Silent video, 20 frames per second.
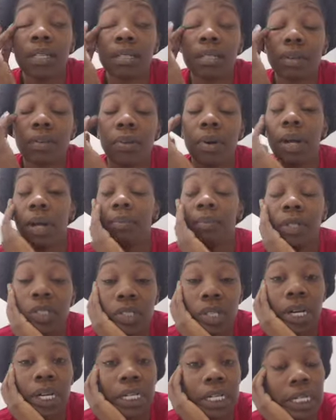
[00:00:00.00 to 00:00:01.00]
So I'm gonna
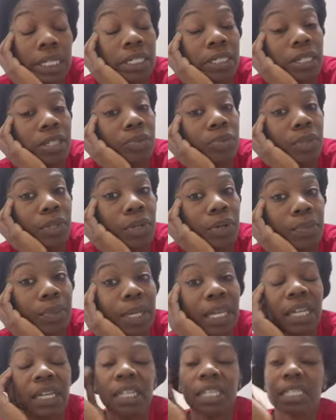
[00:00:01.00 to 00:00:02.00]
try to get in touch with her
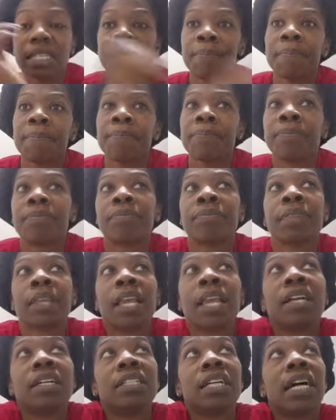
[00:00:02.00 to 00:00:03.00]
because
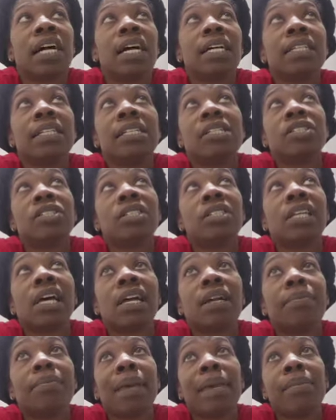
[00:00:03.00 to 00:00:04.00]
I think she's like
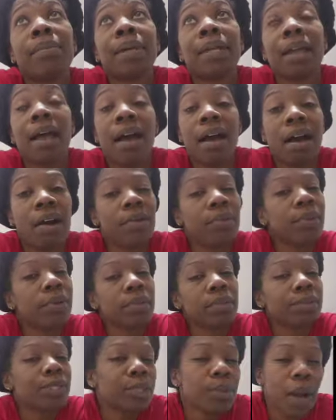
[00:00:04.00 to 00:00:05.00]
maybe an hour,
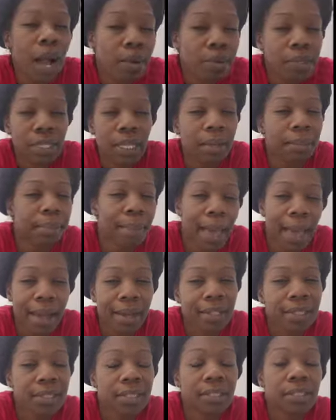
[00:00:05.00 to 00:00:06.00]
2 hours at
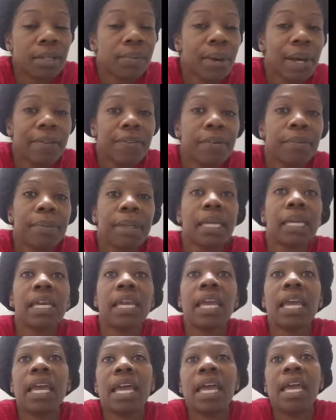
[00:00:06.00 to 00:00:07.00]
max away from me.
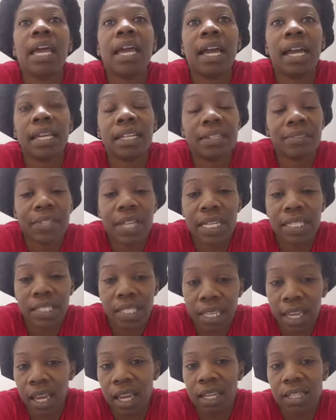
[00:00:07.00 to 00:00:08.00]
And if that's the
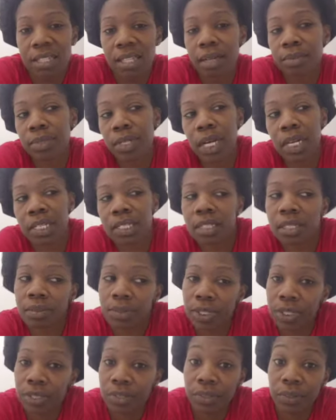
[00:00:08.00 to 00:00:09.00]
case, I'm trying to see what
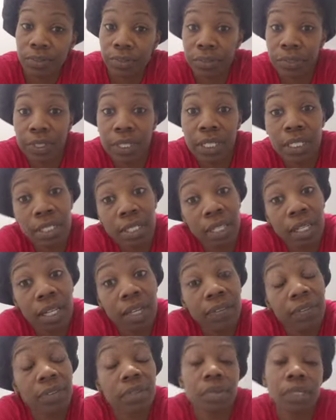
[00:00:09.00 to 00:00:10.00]
she's doing for New Year's Eve,
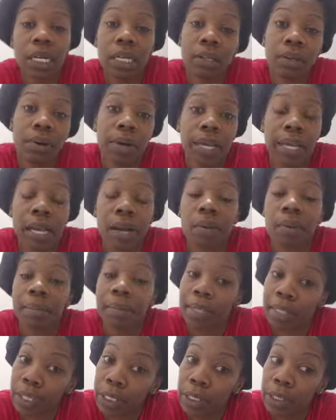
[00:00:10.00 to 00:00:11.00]
and I'm trying to go hang out with my
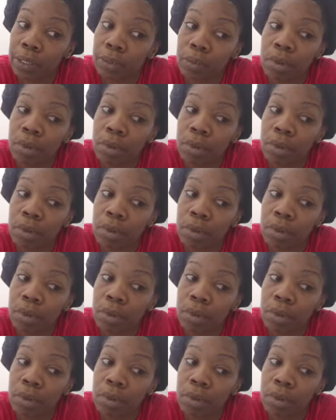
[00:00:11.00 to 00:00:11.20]
girl.